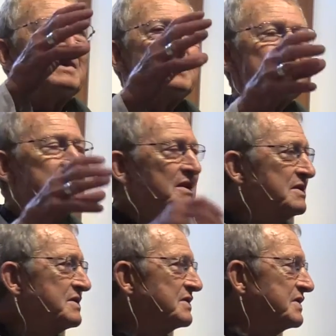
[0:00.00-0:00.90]
The
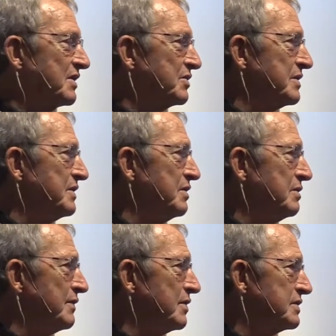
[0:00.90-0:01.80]
sun is the center of the
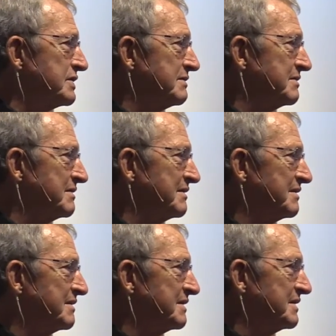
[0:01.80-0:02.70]
universe,
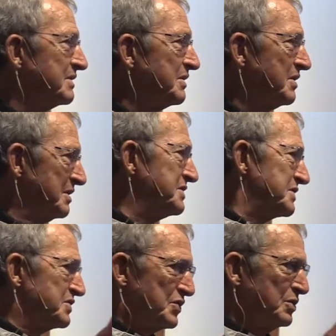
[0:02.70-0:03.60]
or at
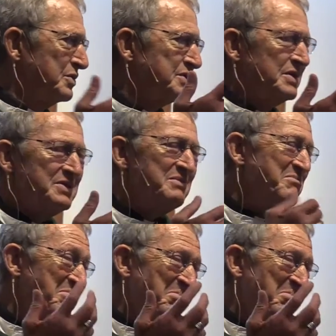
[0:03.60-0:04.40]
least the solar system.